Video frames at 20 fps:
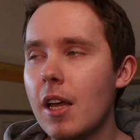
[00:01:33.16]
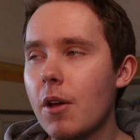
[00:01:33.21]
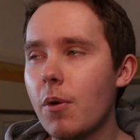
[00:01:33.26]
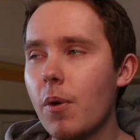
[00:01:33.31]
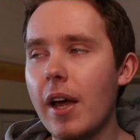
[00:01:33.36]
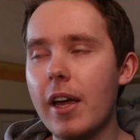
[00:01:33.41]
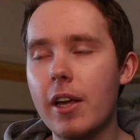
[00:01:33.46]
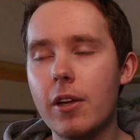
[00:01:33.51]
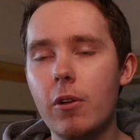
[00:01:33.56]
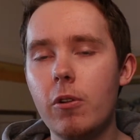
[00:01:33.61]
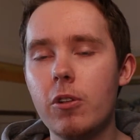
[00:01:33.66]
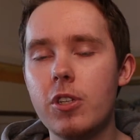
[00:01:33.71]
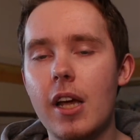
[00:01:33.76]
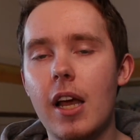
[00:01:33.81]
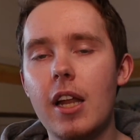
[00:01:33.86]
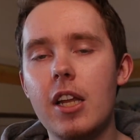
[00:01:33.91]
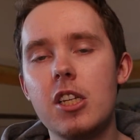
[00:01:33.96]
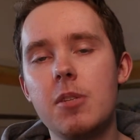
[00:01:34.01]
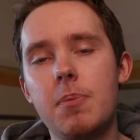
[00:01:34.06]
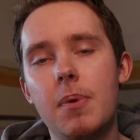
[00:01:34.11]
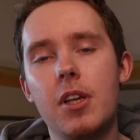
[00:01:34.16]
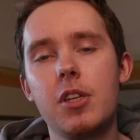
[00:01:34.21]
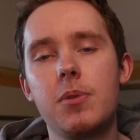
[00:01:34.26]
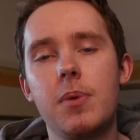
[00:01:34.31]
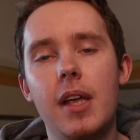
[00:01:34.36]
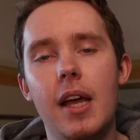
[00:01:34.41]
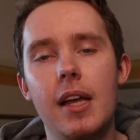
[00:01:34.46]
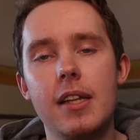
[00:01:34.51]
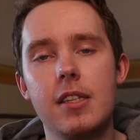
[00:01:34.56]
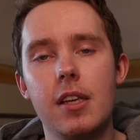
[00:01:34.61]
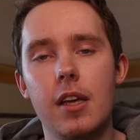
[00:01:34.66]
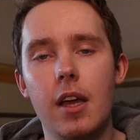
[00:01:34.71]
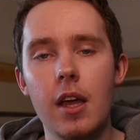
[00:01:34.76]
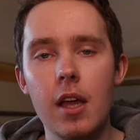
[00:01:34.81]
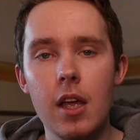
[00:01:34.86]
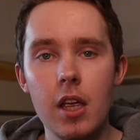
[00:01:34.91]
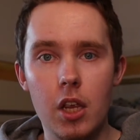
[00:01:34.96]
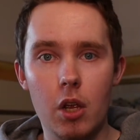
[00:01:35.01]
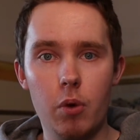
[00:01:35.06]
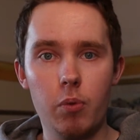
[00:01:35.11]
Quite a cool challenge because we get to
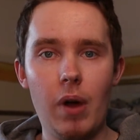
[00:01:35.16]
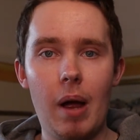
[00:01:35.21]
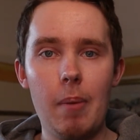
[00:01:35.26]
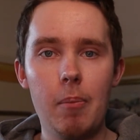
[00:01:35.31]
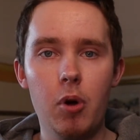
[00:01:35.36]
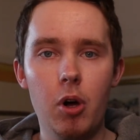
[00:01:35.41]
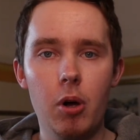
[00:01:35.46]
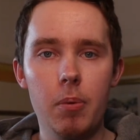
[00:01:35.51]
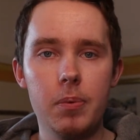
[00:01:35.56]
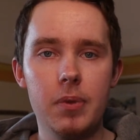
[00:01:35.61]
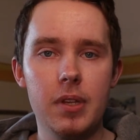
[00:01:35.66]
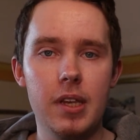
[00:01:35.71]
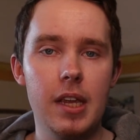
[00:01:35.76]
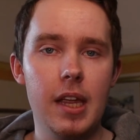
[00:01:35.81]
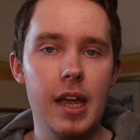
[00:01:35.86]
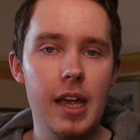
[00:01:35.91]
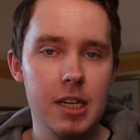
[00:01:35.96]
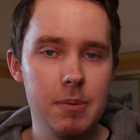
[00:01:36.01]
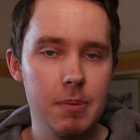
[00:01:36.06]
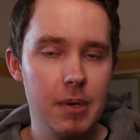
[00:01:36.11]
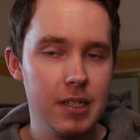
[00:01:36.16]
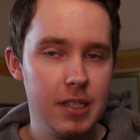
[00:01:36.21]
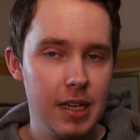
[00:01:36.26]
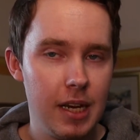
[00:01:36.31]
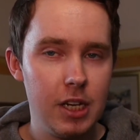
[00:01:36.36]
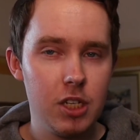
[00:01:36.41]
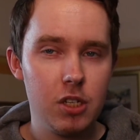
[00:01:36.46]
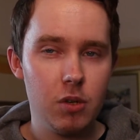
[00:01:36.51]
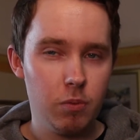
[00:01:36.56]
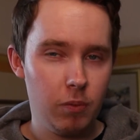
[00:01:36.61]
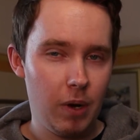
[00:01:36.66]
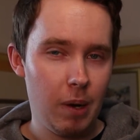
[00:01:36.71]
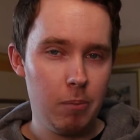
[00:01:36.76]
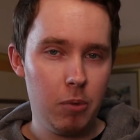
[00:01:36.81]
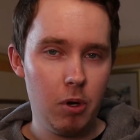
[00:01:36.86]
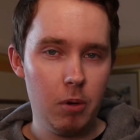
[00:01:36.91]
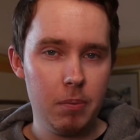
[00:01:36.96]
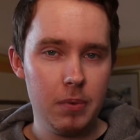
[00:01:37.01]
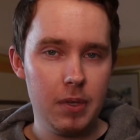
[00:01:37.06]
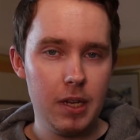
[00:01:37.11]
ramp up the expectation, ramp
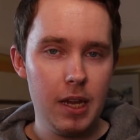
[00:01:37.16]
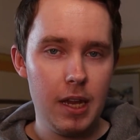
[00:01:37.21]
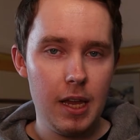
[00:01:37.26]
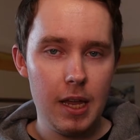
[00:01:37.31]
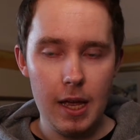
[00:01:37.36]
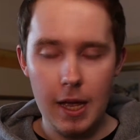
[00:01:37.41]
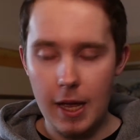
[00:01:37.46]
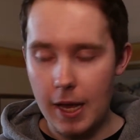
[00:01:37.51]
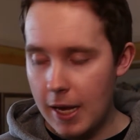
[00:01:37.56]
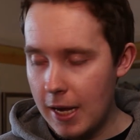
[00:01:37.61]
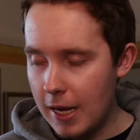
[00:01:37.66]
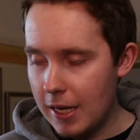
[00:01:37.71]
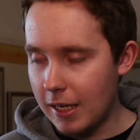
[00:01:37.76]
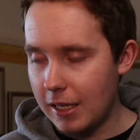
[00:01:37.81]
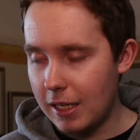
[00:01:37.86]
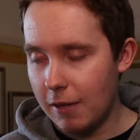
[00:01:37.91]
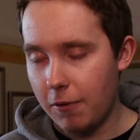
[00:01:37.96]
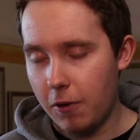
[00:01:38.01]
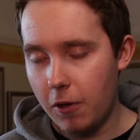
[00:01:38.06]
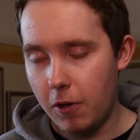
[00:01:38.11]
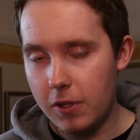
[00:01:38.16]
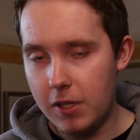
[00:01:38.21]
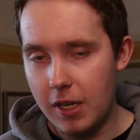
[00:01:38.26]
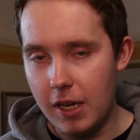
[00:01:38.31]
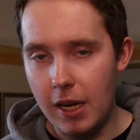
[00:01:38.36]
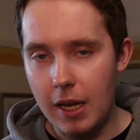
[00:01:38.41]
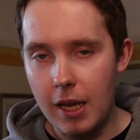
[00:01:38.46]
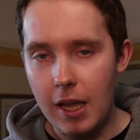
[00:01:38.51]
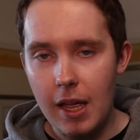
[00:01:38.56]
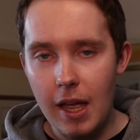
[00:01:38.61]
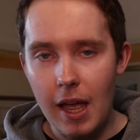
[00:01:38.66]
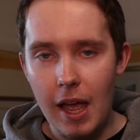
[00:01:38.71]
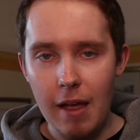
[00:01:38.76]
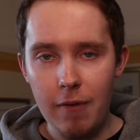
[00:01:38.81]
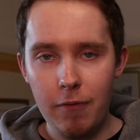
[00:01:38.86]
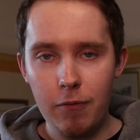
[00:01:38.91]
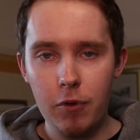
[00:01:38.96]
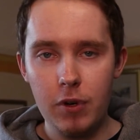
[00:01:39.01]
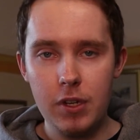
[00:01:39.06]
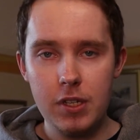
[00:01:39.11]
up the difficulty
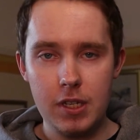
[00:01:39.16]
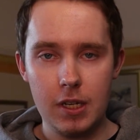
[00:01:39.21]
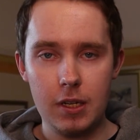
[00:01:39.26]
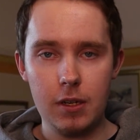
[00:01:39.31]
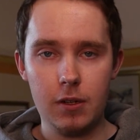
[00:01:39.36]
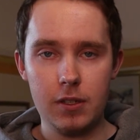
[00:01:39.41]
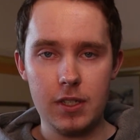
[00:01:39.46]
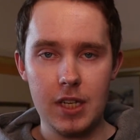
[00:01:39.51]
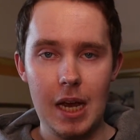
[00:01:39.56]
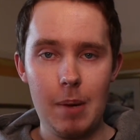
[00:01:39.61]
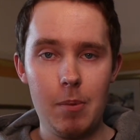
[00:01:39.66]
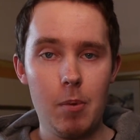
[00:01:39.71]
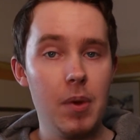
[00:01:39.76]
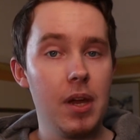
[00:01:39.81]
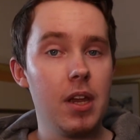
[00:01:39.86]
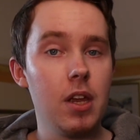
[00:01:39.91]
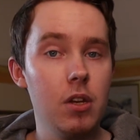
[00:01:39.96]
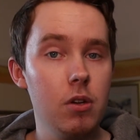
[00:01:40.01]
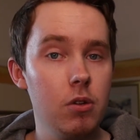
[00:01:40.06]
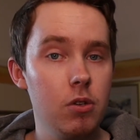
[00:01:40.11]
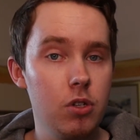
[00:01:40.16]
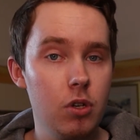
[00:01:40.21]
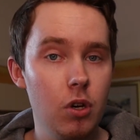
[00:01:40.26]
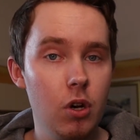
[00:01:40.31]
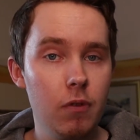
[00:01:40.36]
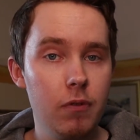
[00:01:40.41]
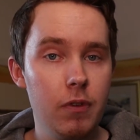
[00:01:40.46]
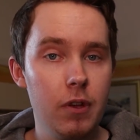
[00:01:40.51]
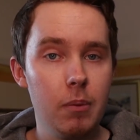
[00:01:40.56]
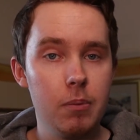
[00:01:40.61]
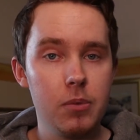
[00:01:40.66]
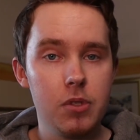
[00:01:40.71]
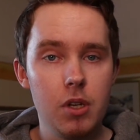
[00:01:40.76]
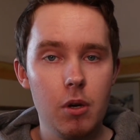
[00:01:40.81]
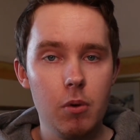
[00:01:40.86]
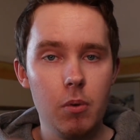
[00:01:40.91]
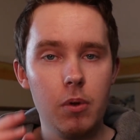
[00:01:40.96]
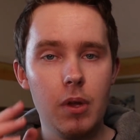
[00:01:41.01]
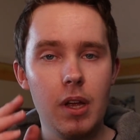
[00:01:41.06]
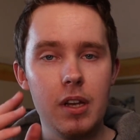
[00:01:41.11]
every single time we make a new short film. So
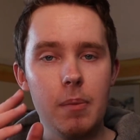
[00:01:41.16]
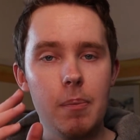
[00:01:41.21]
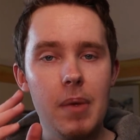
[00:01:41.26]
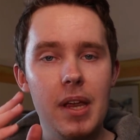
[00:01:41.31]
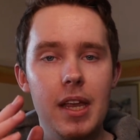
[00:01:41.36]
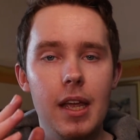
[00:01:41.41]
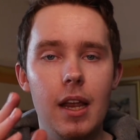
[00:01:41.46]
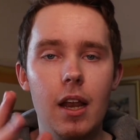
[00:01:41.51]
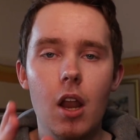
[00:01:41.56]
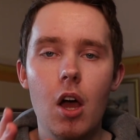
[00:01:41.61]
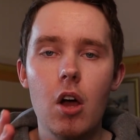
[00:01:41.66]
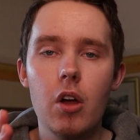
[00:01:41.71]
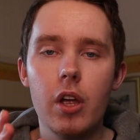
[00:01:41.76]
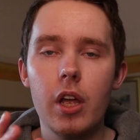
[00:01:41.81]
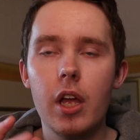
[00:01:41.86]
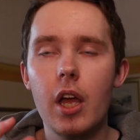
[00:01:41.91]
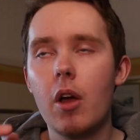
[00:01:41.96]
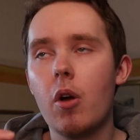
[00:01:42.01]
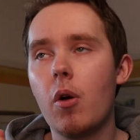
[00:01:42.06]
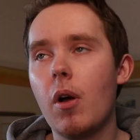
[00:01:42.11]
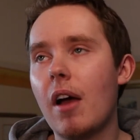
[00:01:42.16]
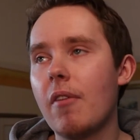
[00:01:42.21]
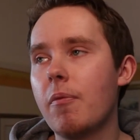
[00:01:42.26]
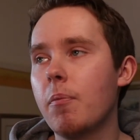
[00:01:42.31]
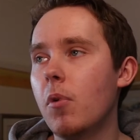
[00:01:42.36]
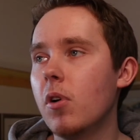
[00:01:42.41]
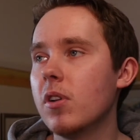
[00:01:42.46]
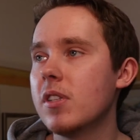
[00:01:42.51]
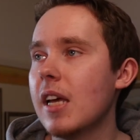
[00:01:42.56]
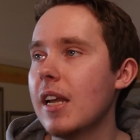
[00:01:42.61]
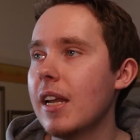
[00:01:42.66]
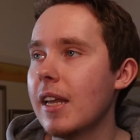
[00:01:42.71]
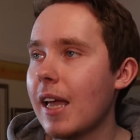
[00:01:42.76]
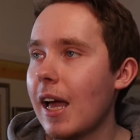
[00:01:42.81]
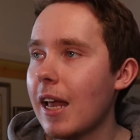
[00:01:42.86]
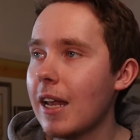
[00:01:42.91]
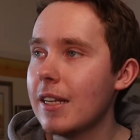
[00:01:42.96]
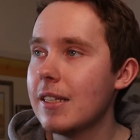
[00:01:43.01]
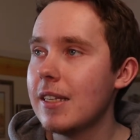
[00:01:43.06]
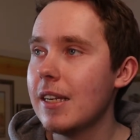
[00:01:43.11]
we'll either make it longer or have more
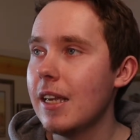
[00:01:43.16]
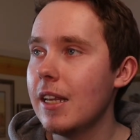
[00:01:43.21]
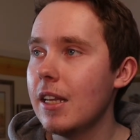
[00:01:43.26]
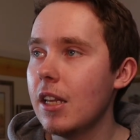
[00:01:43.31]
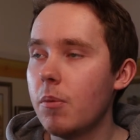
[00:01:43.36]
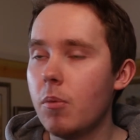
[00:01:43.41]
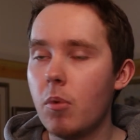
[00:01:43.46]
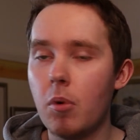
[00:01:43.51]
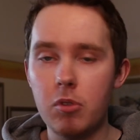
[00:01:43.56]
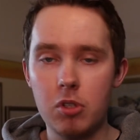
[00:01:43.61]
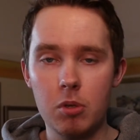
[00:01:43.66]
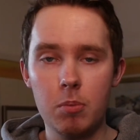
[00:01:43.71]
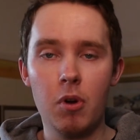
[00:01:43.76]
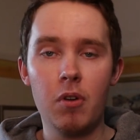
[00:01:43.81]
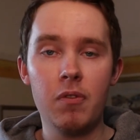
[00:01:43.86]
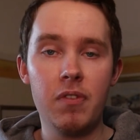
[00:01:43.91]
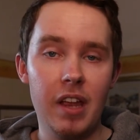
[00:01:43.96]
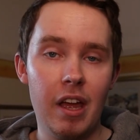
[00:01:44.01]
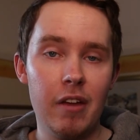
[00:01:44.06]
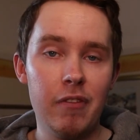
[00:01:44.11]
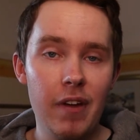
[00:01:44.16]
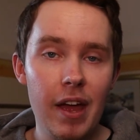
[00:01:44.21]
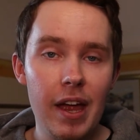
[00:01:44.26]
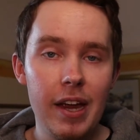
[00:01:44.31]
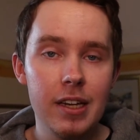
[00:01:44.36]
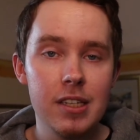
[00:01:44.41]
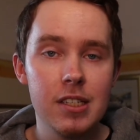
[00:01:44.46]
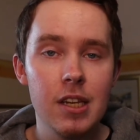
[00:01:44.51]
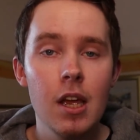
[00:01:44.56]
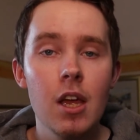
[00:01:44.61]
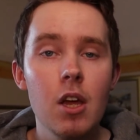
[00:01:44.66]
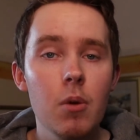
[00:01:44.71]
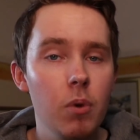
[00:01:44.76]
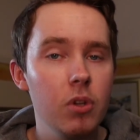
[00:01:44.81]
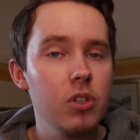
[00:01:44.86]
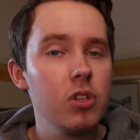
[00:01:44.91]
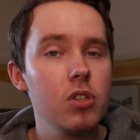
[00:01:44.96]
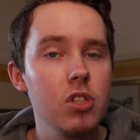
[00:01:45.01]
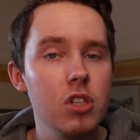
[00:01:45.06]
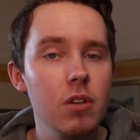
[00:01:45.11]
technicality in them, we'll do more VFX, we'll
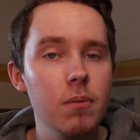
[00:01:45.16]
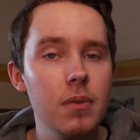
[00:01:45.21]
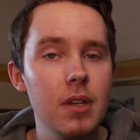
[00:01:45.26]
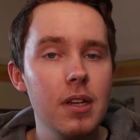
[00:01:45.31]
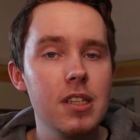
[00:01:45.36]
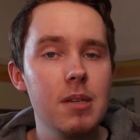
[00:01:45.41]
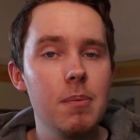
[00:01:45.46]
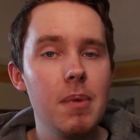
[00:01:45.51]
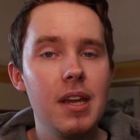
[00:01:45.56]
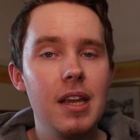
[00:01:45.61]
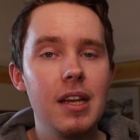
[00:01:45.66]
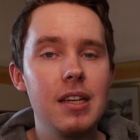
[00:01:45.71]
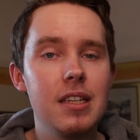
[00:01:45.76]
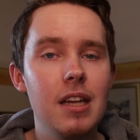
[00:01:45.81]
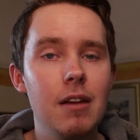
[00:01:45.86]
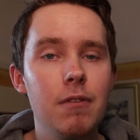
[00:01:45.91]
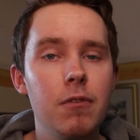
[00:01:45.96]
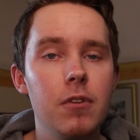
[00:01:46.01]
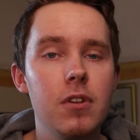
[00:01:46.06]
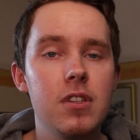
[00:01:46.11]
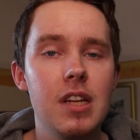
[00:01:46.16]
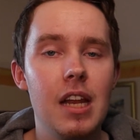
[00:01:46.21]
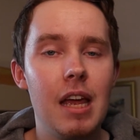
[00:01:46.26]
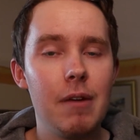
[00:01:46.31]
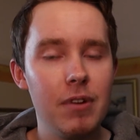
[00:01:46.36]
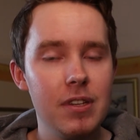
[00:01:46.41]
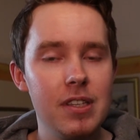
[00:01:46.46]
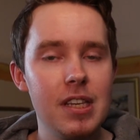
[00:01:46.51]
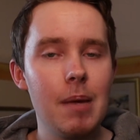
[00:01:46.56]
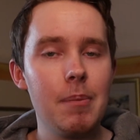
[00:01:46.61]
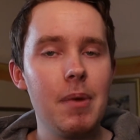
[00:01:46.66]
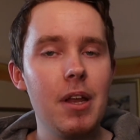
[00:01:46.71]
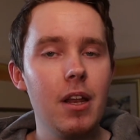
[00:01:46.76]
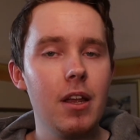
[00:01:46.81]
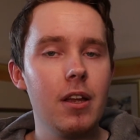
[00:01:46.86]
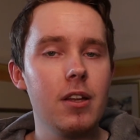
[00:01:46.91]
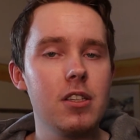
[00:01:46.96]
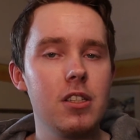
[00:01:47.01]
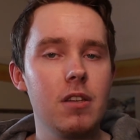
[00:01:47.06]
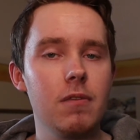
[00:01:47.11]
do something to make it different. And every time I
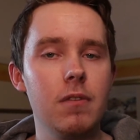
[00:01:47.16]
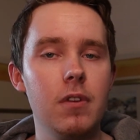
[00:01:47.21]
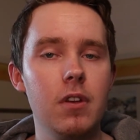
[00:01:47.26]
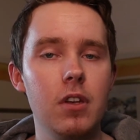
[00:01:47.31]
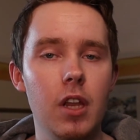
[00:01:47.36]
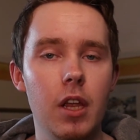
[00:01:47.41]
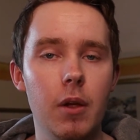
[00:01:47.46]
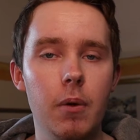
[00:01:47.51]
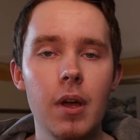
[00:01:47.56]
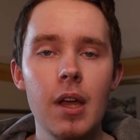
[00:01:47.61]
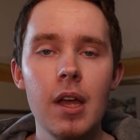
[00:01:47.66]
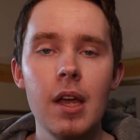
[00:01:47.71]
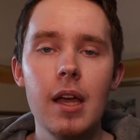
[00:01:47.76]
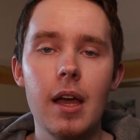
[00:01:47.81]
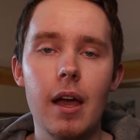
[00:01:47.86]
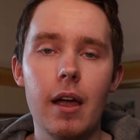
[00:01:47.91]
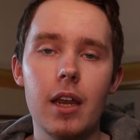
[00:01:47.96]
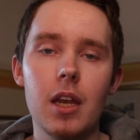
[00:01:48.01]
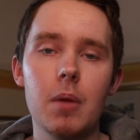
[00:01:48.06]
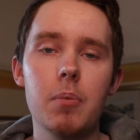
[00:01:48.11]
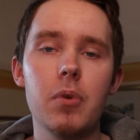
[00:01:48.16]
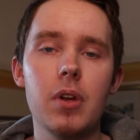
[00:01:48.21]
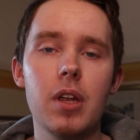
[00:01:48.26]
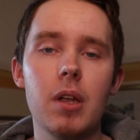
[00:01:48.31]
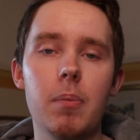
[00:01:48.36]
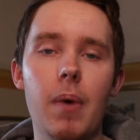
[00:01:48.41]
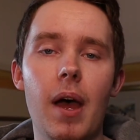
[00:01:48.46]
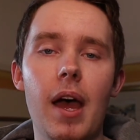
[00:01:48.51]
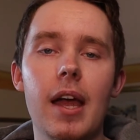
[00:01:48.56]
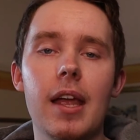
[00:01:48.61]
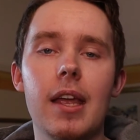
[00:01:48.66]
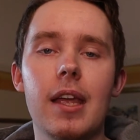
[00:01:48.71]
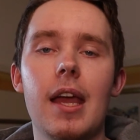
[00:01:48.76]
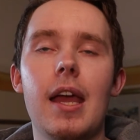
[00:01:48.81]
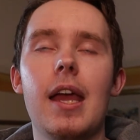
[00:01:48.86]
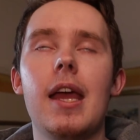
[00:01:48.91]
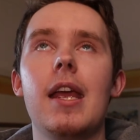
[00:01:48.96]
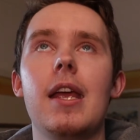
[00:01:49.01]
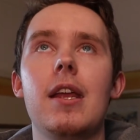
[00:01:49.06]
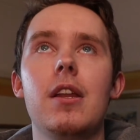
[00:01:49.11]
learn something new, I'm going to bring back
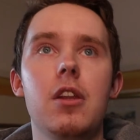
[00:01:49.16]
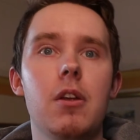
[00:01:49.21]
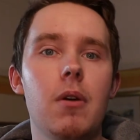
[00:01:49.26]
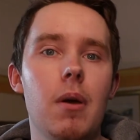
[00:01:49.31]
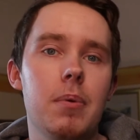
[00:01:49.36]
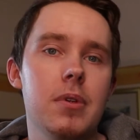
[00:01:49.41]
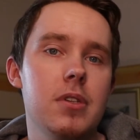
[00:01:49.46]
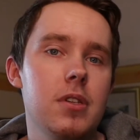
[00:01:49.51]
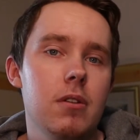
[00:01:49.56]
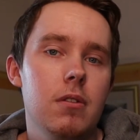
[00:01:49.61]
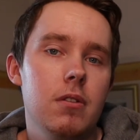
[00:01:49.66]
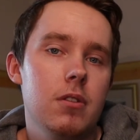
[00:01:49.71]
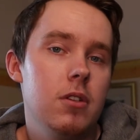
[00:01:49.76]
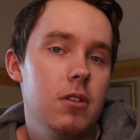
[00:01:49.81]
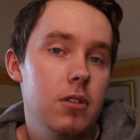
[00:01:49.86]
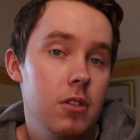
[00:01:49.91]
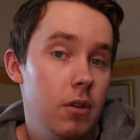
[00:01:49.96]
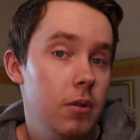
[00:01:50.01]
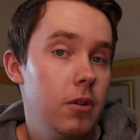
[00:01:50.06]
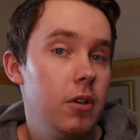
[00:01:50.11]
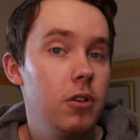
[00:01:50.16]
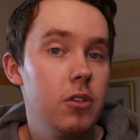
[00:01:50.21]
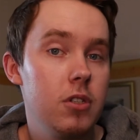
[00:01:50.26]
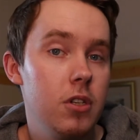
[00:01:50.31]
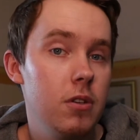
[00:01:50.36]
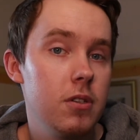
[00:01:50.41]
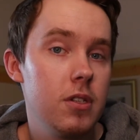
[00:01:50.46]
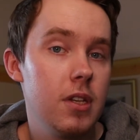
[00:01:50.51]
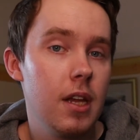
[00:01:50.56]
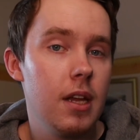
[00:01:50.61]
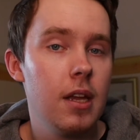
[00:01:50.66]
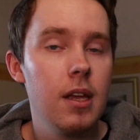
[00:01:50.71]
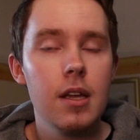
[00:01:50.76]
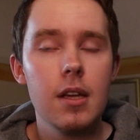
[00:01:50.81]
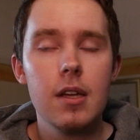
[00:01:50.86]
a new episode of Tutorial Tuesday.